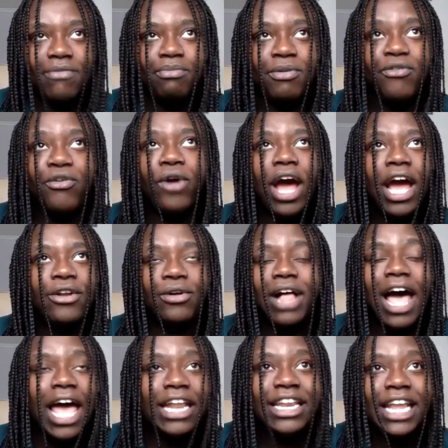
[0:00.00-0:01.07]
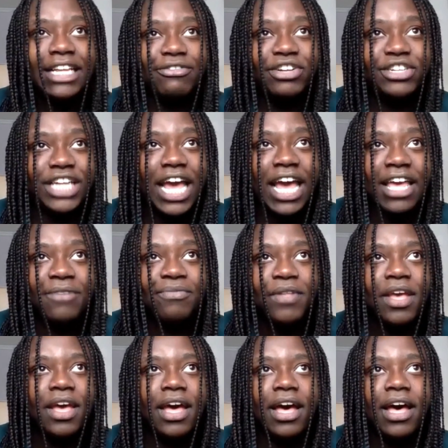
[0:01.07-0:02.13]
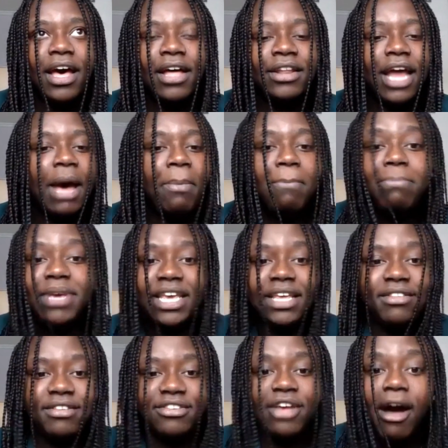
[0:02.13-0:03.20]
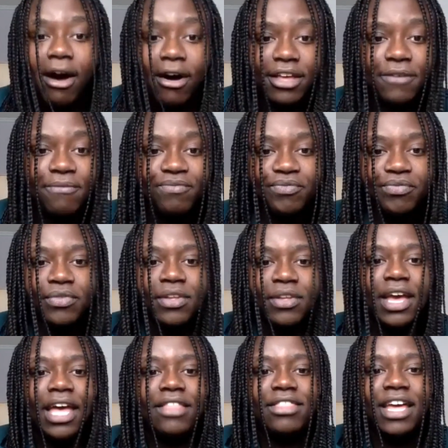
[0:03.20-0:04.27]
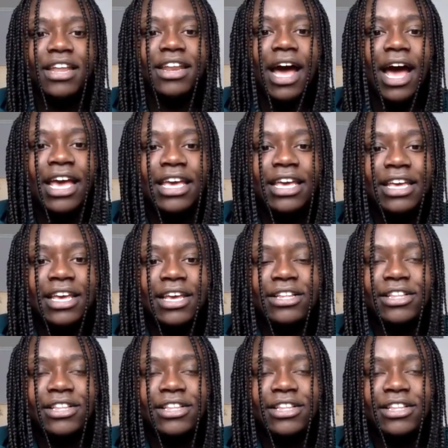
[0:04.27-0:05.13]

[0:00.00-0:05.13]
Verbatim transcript: before Idol, I had never sang an upbeat song. And then I